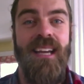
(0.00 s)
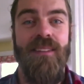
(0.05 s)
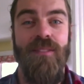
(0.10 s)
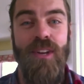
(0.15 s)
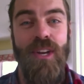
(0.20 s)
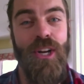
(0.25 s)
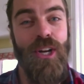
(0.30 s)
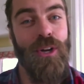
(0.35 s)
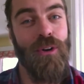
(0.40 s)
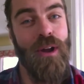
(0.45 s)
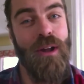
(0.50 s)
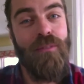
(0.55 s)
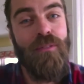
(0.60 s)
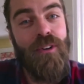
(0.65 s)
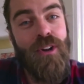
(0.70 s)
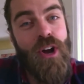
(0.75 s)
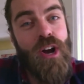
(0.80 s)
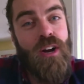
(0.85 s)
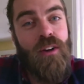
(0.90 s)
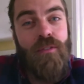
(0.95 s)
You need a great
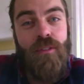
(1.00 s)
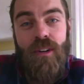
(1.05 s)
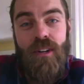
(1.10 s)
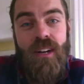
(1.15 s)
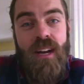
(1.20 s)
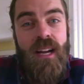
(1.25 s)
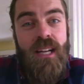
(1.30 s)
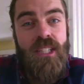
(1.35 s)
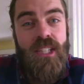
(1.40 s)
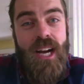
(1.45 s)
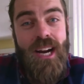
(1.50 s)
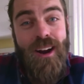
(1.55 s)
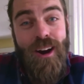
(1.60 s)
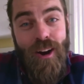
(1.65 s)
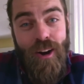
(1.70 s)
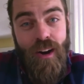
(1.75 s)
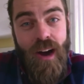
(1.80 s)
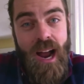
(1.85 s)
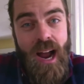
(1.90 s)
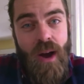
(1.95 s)
photographer. Check
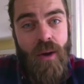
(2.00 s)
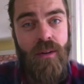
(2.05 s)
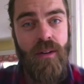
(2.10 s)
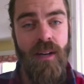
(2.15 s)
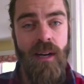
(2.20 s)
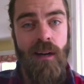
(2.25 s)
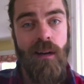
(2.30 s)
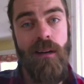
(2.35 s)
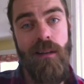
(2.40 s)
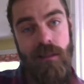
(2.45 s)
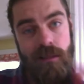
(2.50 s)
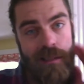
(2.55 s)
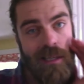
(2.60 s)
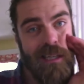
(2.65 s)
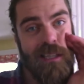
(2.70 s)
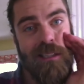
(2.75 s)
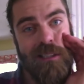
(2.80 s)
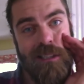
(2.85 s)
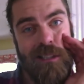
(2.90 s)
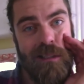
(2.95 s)
her out. The
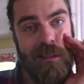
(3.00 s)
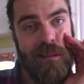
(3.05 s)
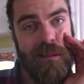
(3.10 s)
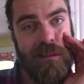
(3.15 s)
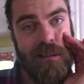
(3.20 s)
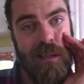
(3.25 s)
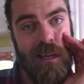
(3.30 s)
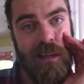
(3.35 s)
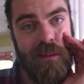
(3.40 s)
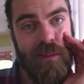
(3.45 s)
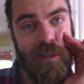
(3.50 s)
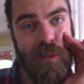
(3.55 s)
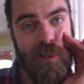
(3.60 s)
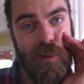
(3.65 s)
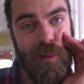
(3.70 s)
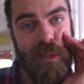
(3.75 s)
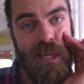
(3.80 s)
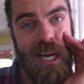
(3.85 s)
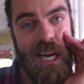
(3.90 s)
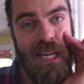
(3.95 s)
second shooter's kind of a
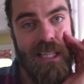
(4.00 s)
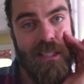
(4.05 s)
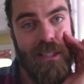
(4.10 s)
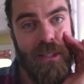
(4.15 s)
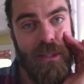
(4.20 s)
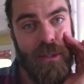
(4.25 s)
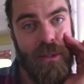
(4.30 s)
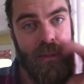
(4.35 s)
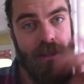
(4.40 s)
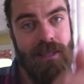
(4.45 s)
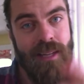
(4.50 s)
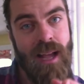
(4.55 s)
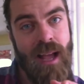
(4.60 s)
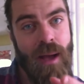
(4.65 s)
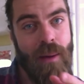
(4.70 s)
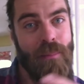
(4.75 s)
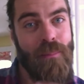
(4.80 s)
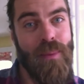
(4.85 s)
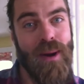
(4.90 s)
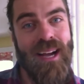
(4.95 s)
cool guy, too.
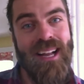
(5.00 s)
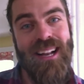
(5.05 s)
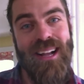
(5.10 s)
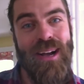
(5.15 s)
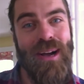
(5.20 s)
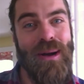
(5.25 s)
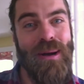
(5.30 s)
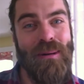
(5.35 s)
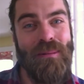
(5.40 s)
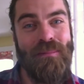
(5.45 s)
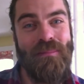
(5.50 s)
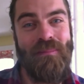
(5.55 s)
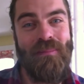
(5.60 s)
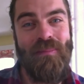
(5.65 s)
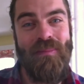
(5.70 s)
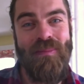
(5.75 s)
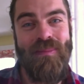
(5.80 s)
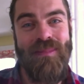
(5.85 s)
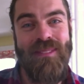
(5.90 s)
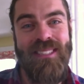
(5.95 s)
But um,
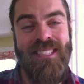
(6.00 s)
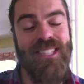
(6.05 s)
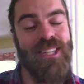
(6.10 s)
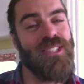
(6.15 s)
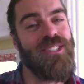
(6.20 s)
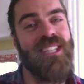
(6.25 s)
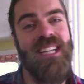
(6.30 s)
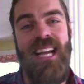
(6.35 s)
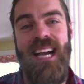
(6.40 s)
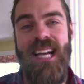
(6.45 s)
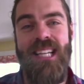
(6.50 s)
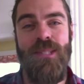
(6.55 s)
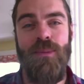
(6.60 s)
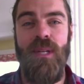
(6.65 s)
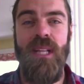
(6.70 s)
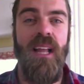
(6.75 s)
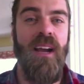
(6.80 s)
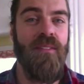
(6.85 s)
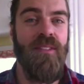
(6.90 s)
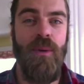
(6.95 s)
seriously, guys,
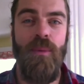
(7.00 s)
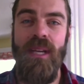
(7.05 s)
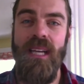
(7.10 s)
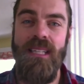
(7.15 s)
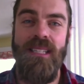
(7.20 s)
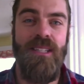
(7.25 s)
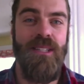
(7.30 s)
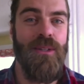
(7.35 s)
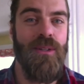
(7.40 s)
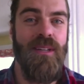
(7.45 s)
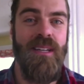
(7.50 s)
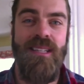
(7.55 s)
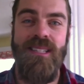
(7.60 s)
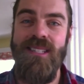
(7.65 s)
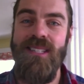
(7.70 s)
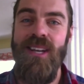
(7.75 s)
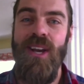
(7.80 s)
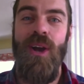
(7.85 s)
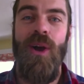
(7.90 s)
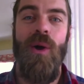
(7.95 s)
we love that we get to do
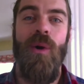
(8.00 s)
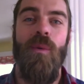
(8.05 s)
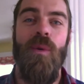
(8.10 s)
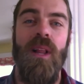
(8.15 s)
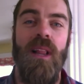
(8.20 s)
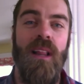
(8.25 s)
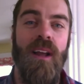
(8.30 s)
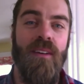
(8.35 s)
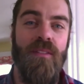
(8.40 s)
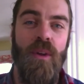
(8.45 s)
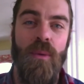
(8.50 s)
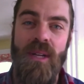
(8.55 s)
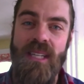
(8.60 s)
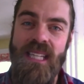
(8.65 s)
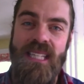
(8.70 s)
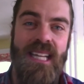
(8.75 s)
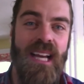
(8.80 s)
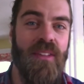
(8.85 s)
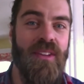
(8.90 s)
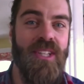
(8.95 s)
this. We love that we get
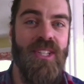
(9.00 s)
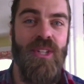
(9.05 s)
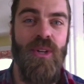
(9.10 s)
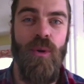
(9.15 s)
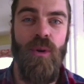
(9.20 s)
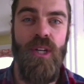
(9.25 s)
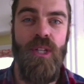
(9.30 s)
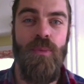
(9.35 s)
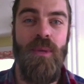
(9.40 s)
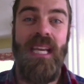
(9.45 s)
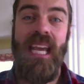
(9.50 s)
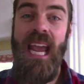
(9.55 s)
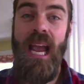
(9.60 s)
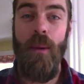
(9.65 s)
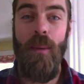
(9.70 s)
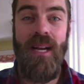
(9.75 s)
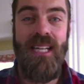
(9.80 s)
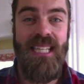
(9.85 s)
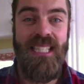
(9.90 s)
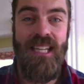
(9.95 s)
to tell these stories. We
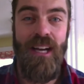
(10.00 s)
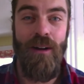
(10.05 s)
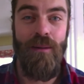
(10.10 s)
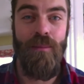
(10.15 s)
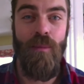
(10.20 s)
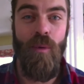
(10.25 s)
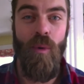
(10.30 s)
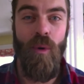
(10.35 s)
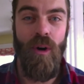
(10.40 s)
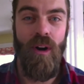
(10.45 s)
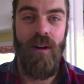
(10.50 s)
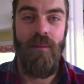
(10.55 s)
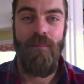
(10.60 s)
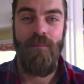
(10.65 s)
can't wait to tell more.